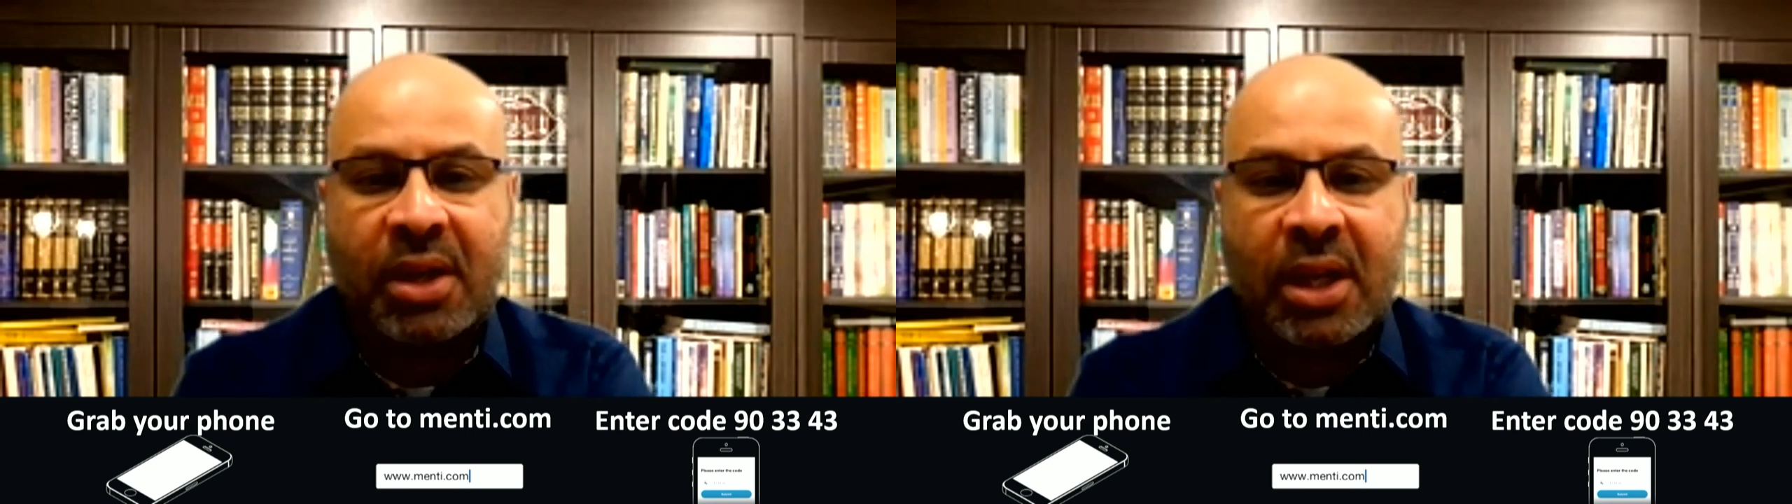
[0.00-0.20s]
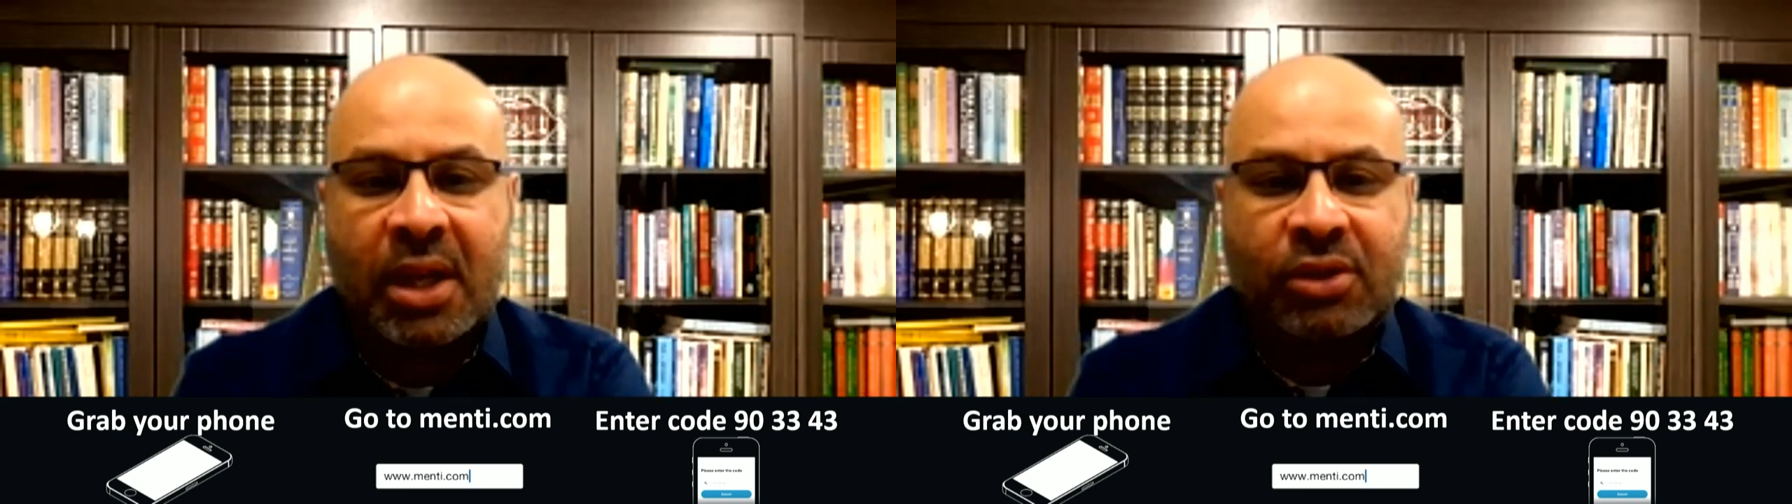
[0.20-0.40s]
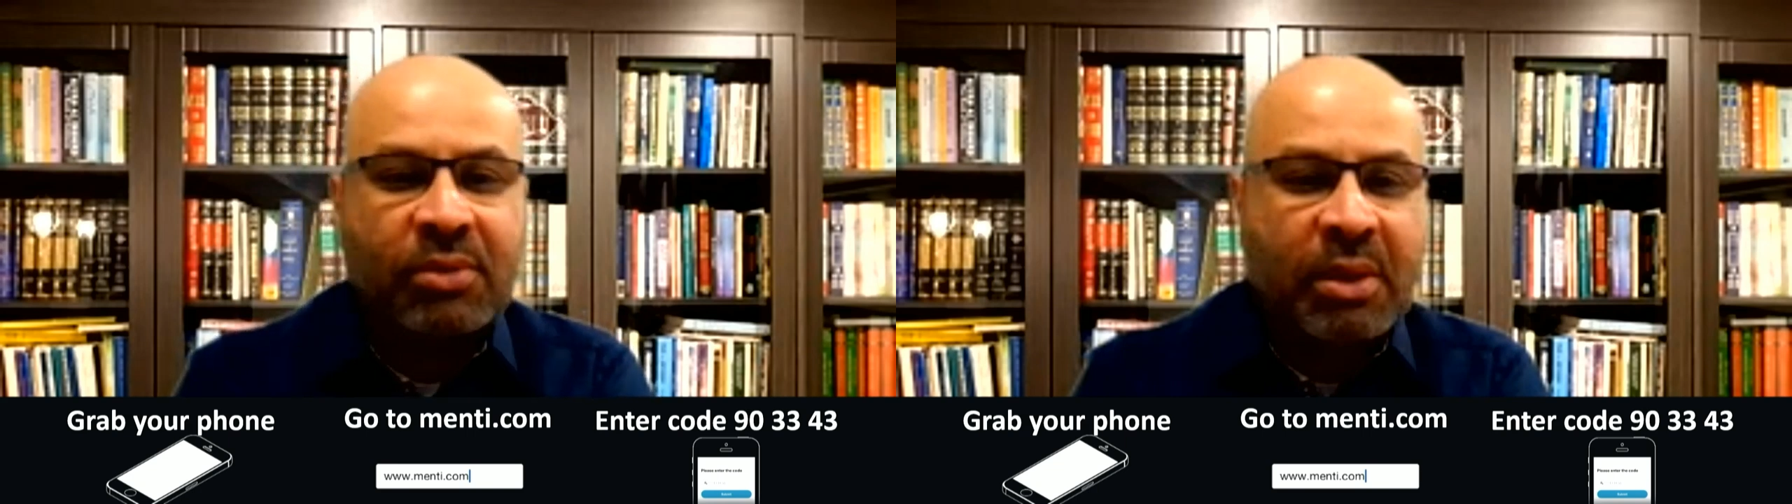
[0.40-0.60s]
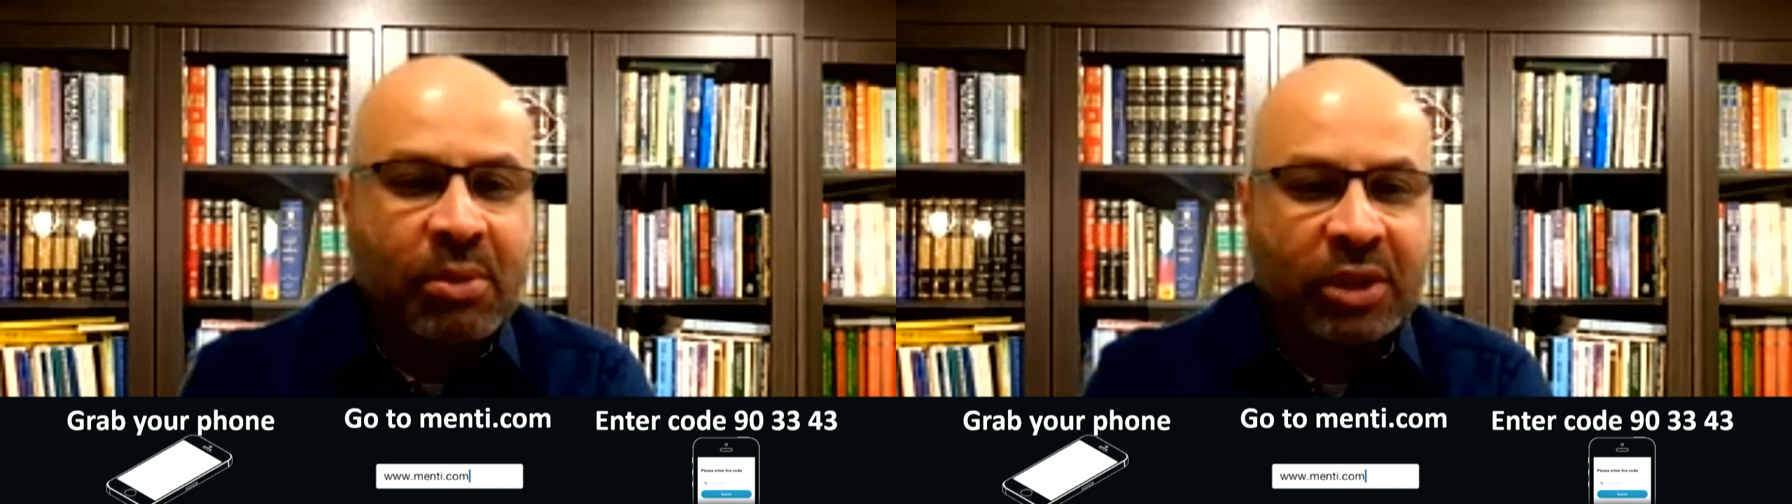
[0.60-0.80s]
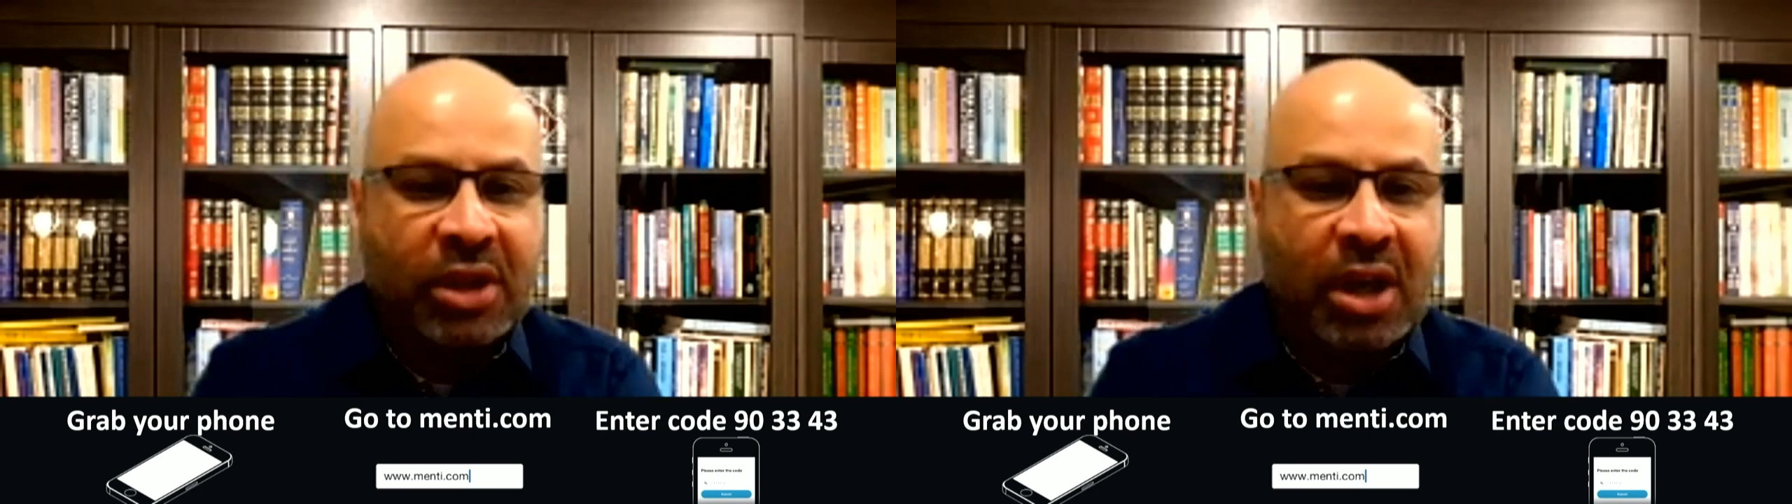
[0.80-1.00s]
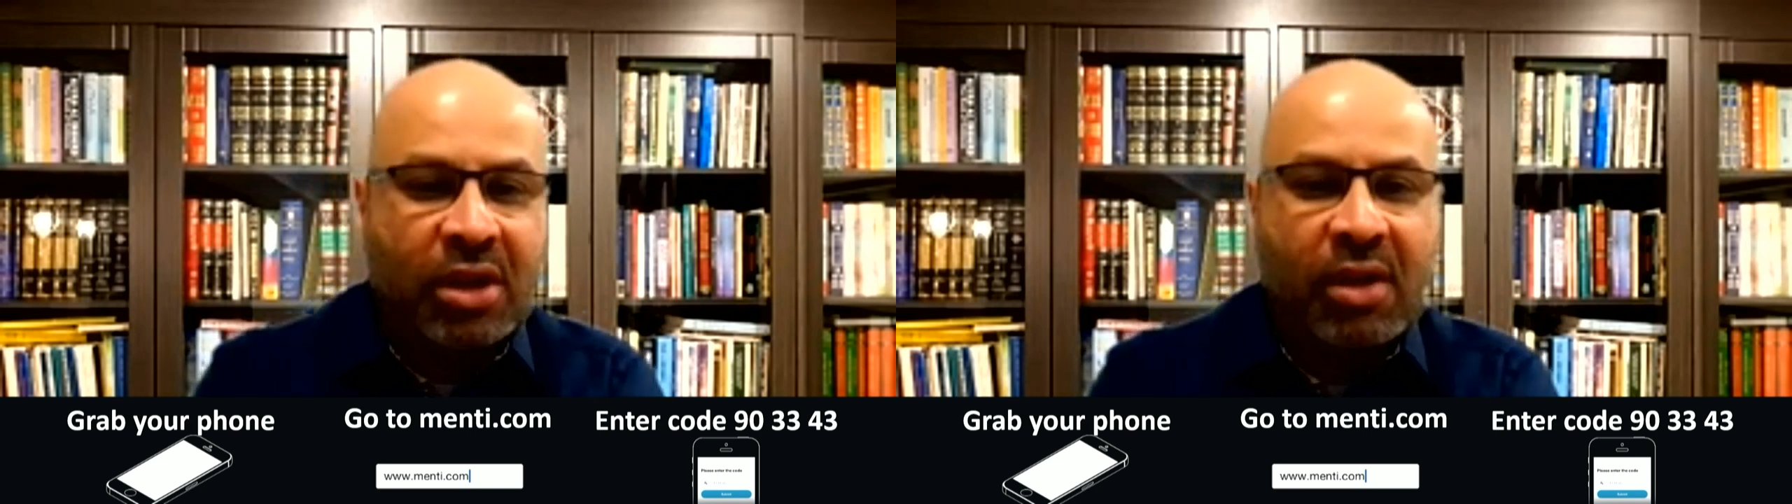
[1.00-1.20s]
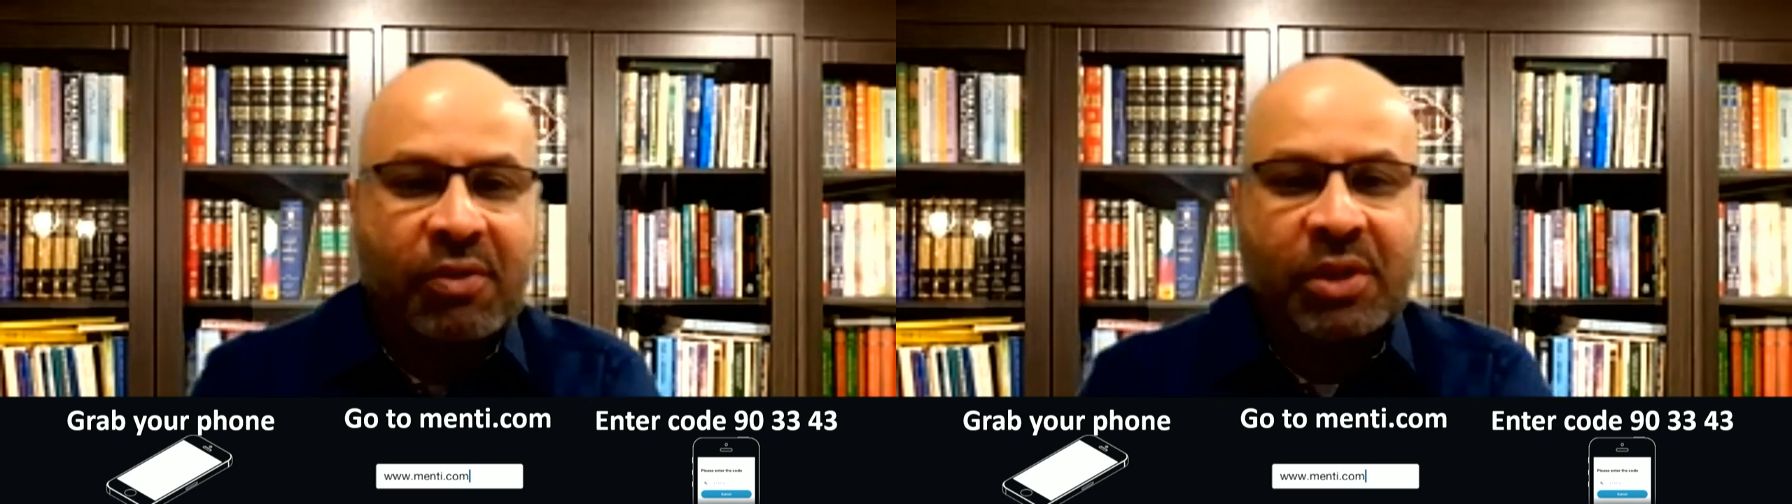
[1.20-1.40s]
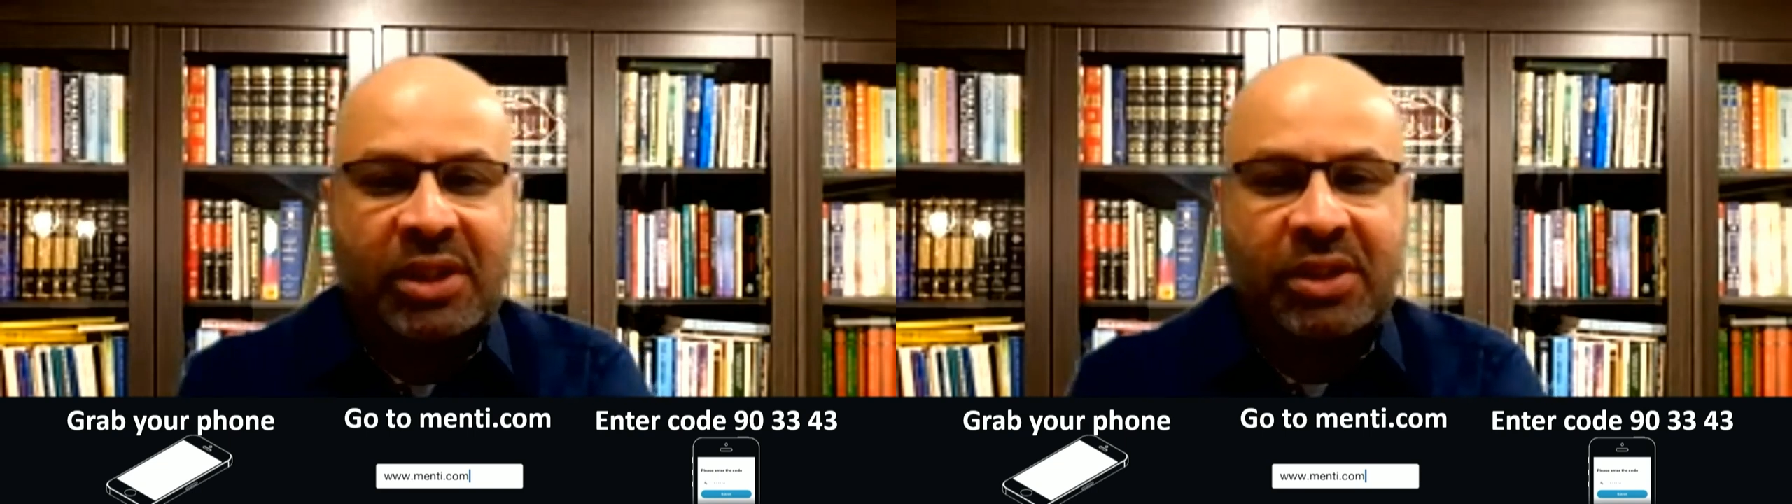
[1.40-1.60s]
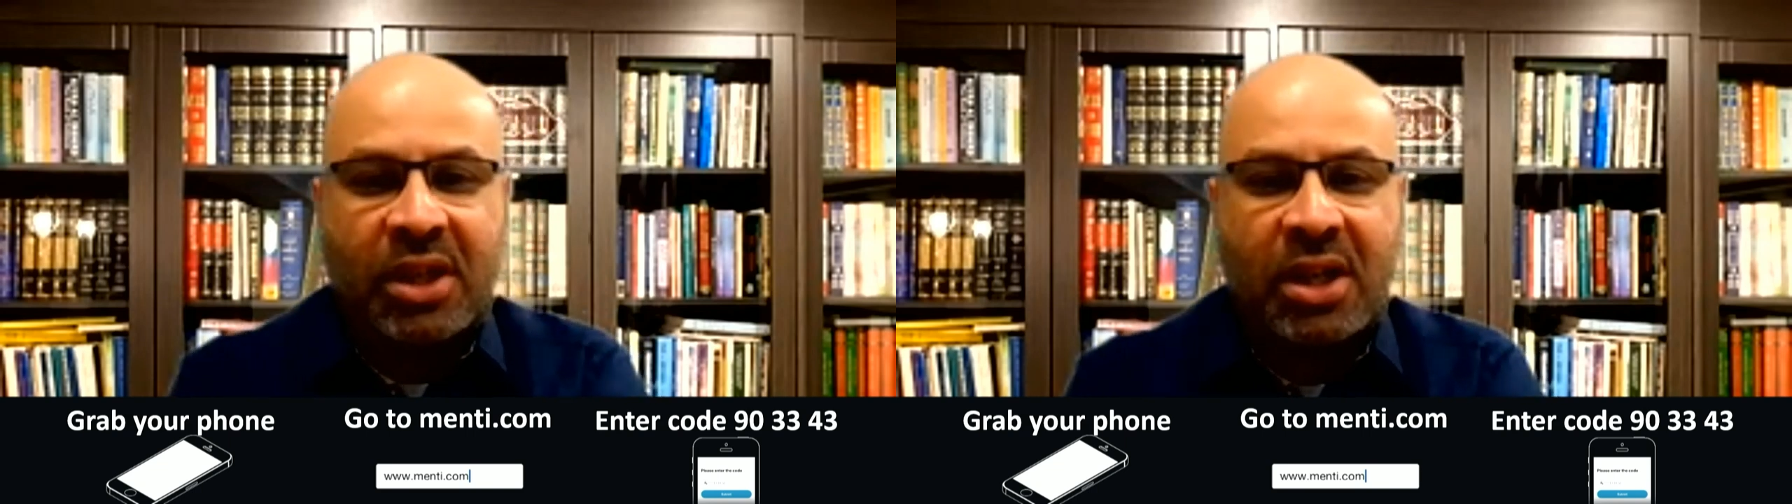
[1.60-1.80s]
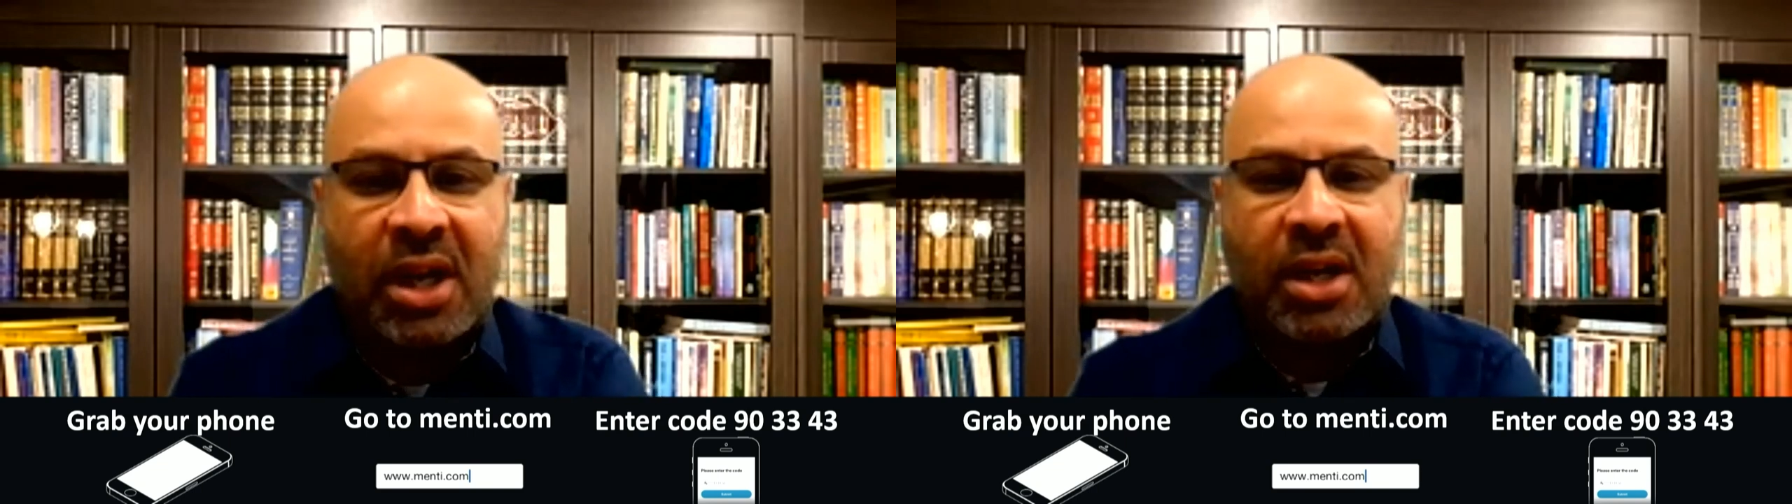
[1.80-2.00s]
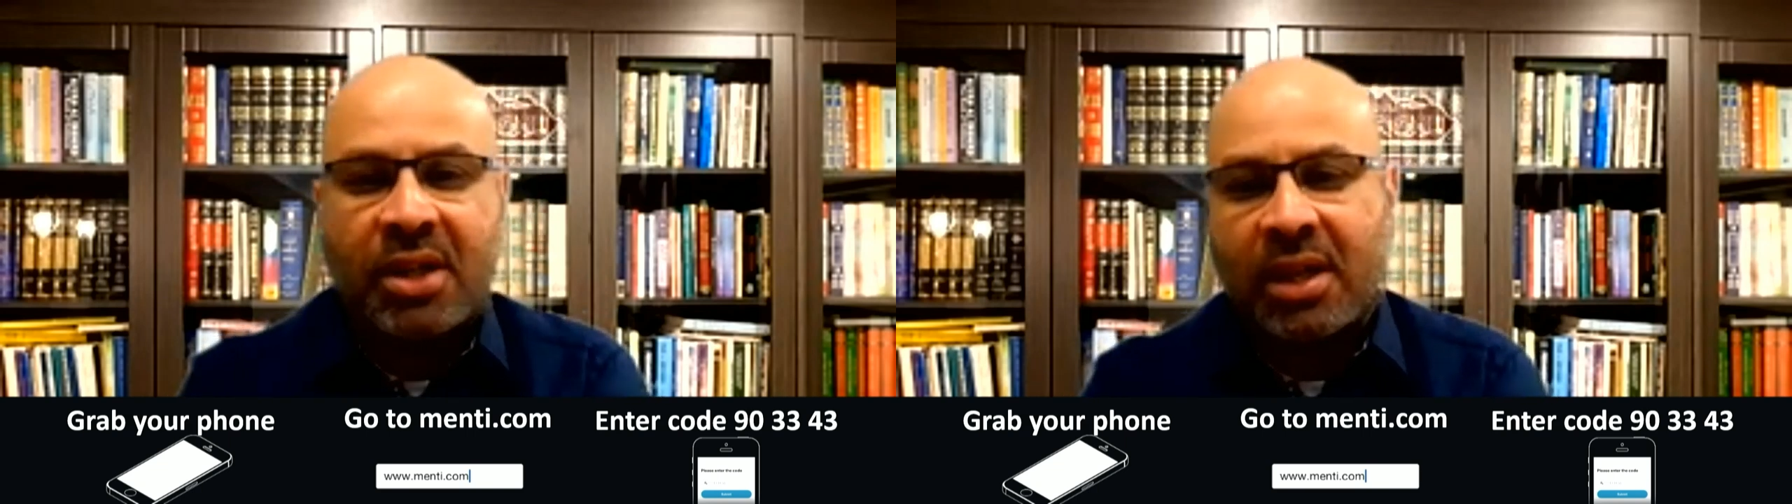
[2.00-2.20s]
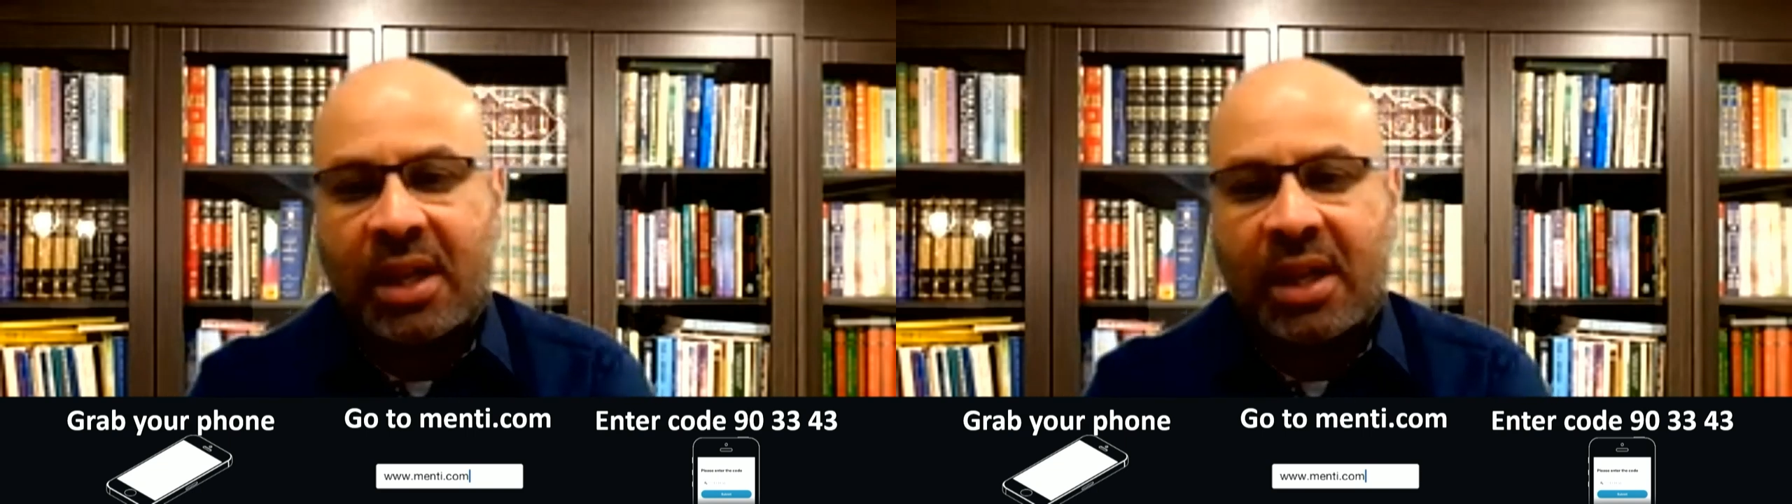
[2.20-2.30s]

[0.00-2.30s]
So maybe we'll start off with Sister Anara and then I'll